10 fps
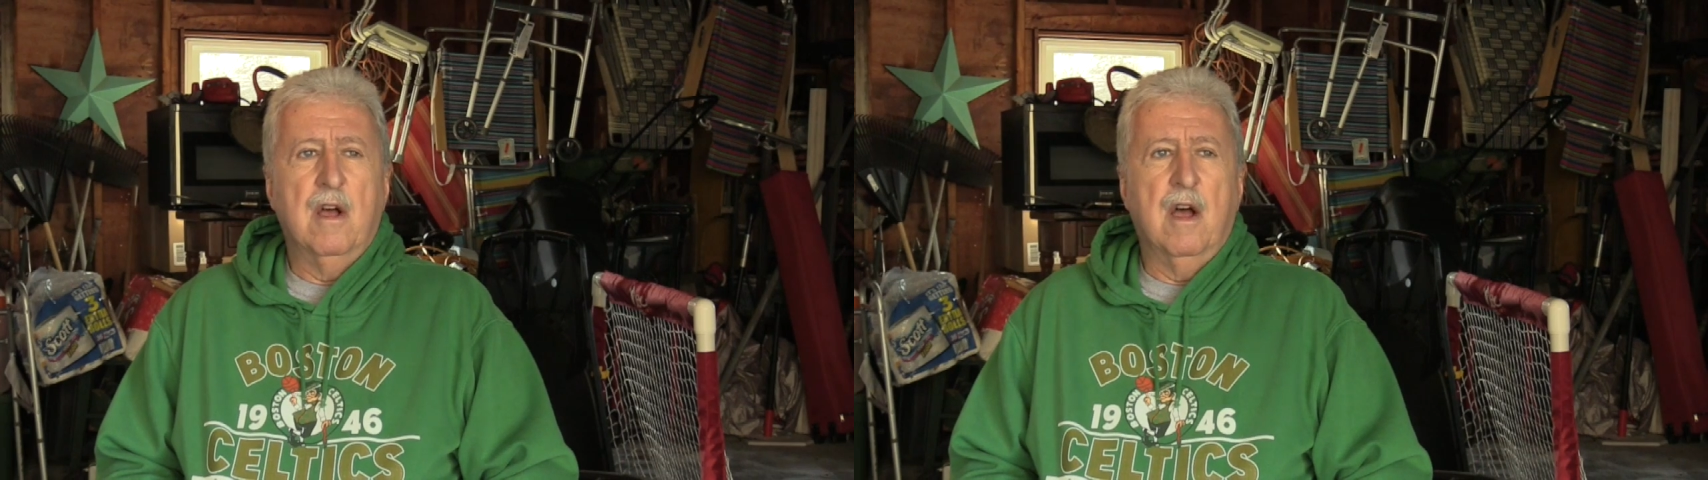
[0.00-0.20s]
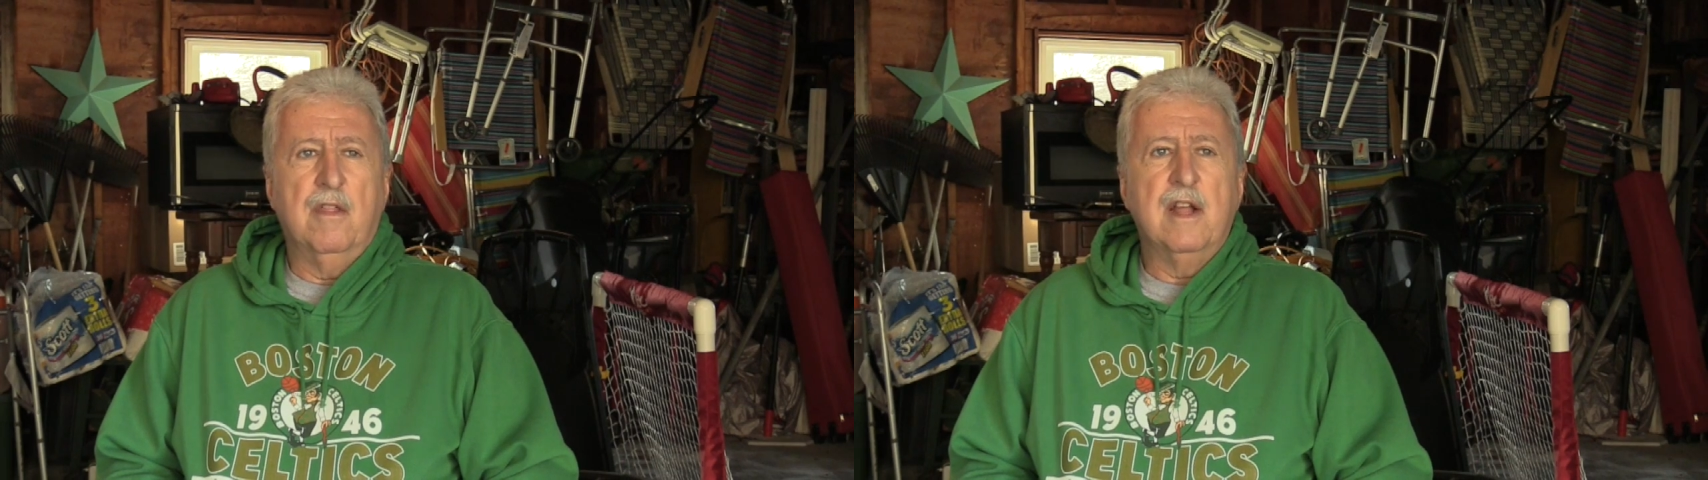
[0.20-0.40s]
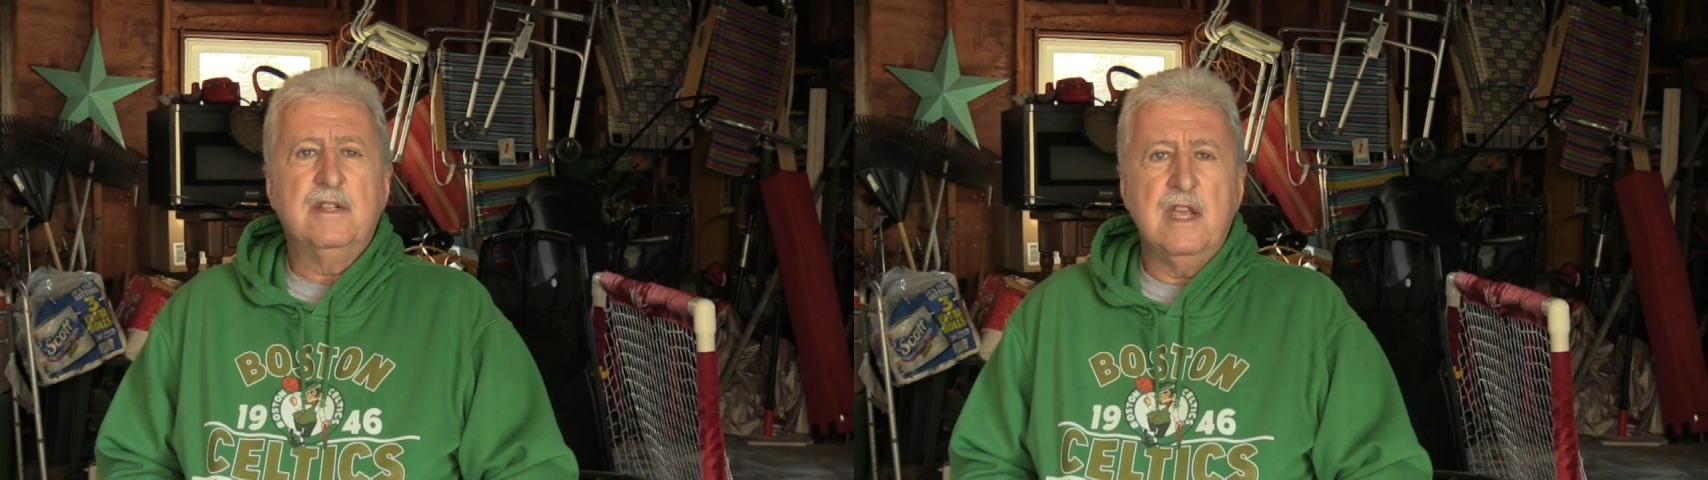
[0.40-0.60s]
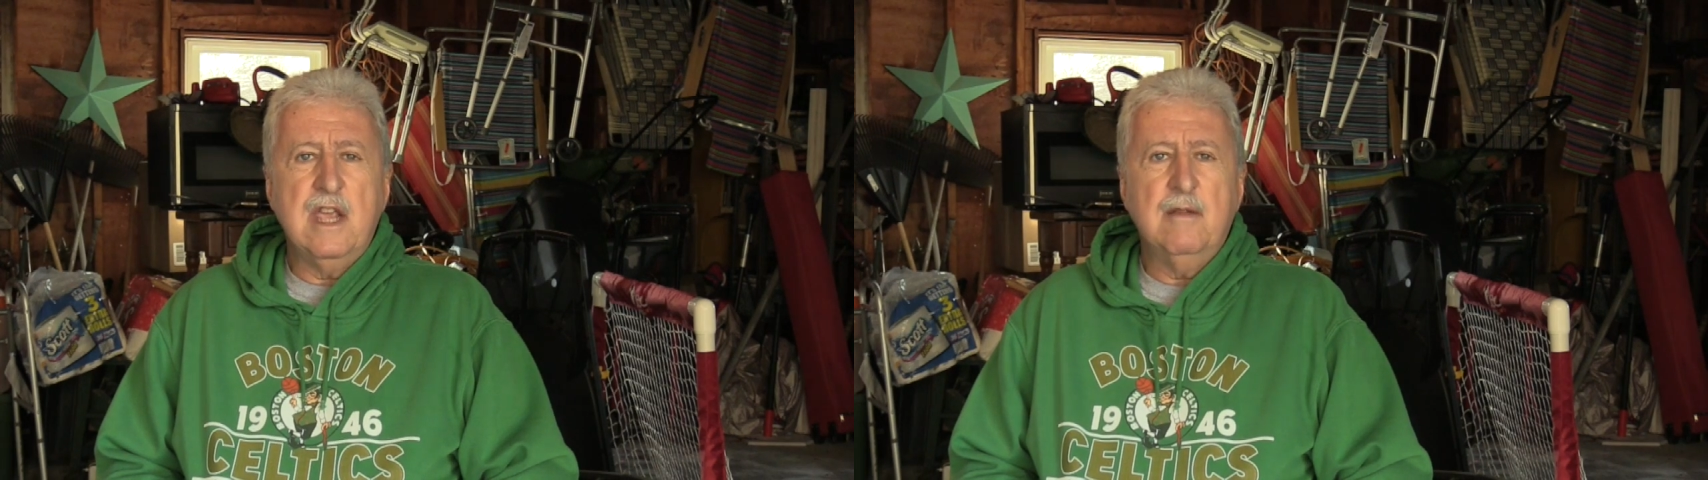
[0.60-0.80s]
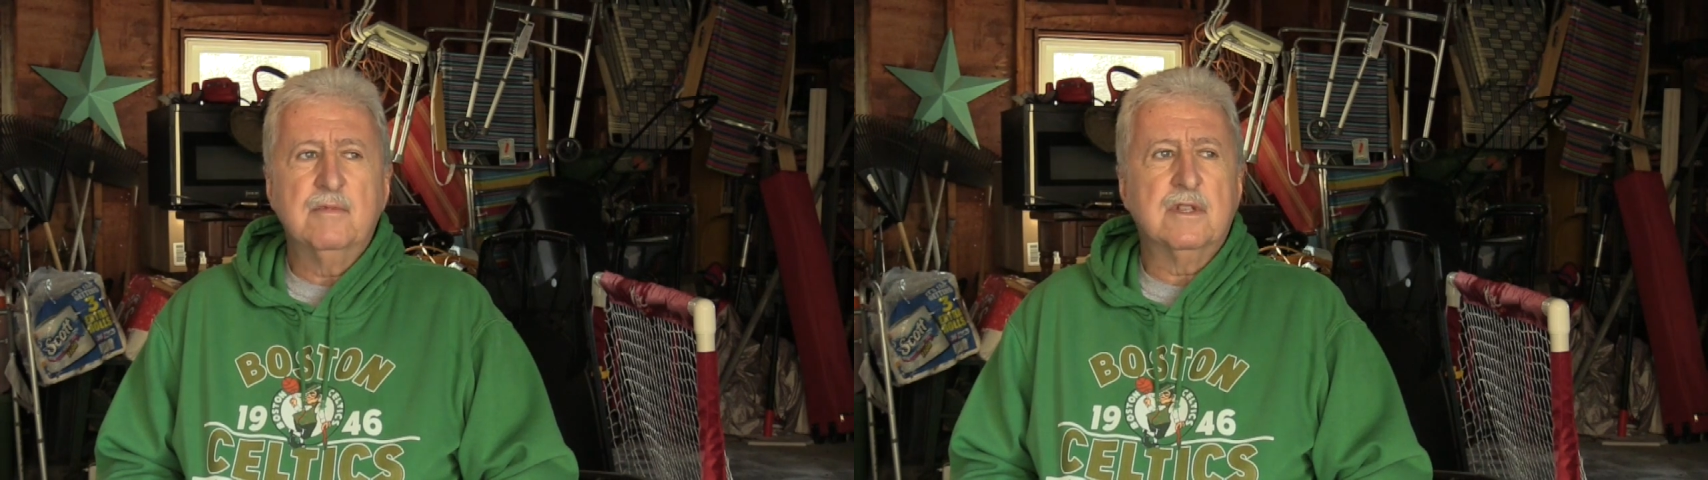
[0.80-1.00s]
uh, their
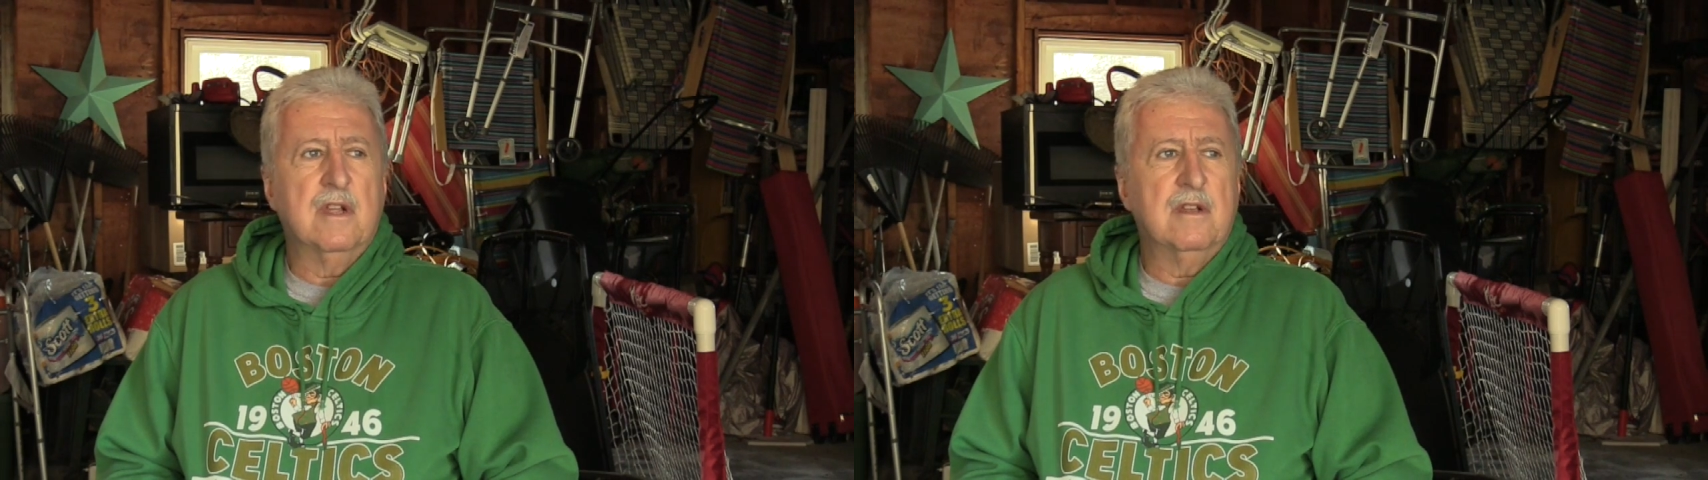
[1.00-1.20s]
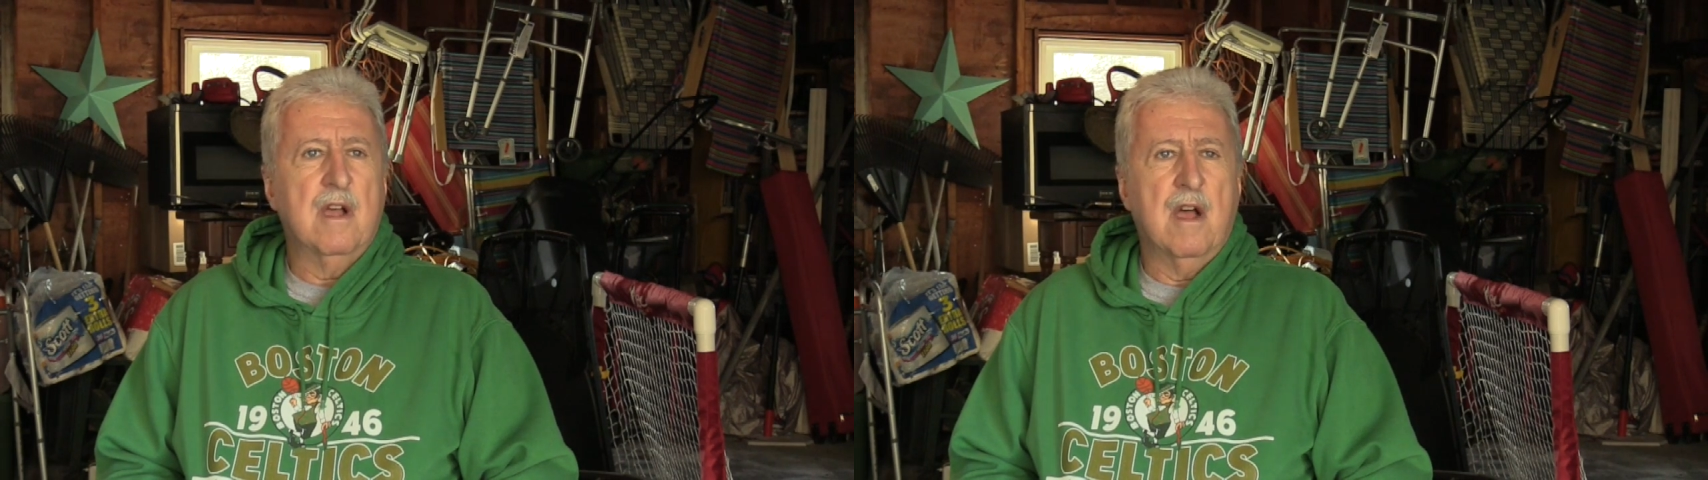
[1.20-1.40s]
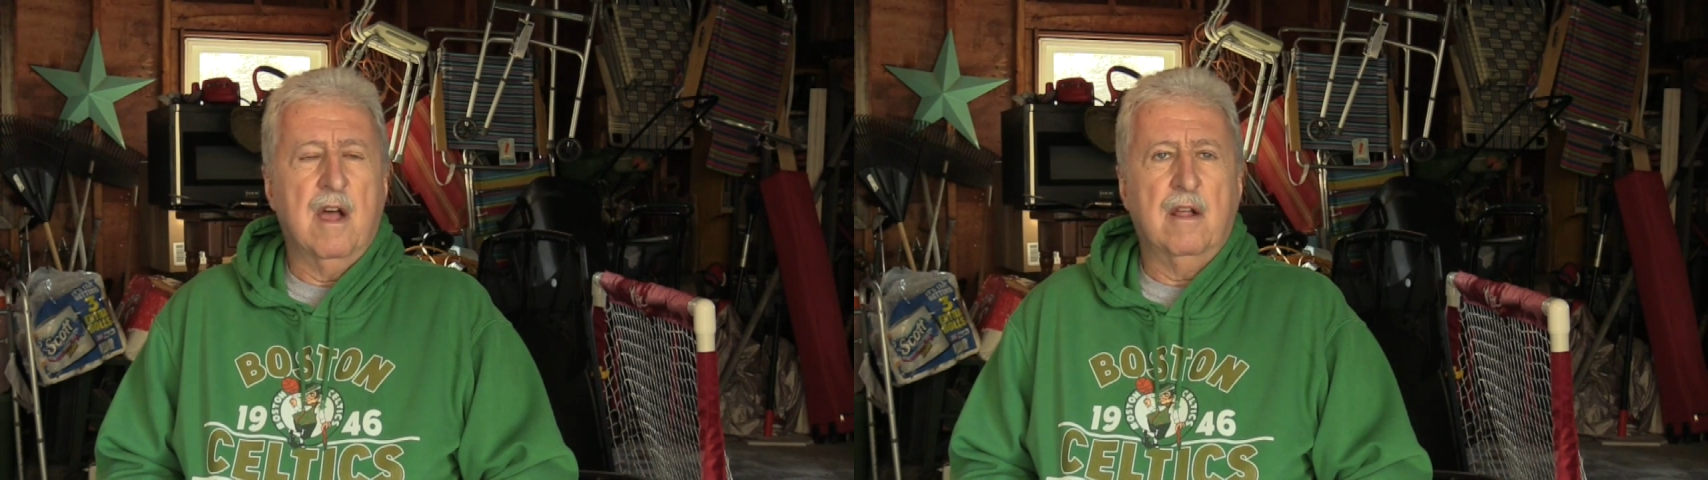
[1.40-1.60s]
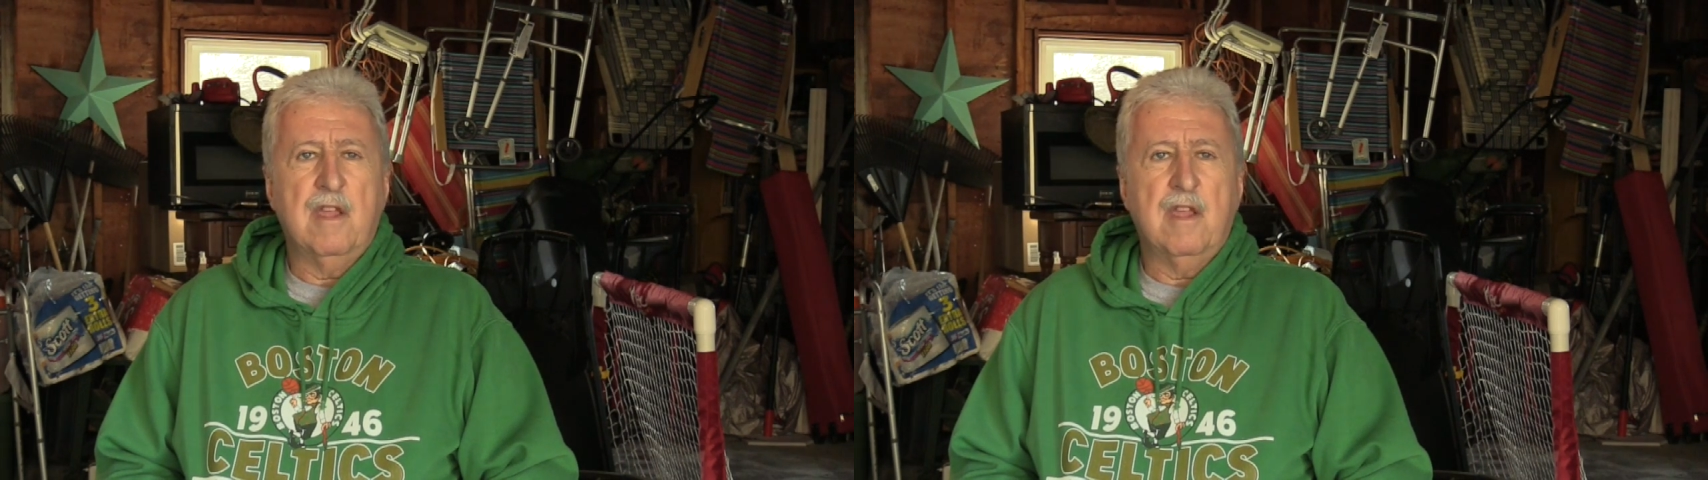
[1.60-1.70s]
teams, and uh,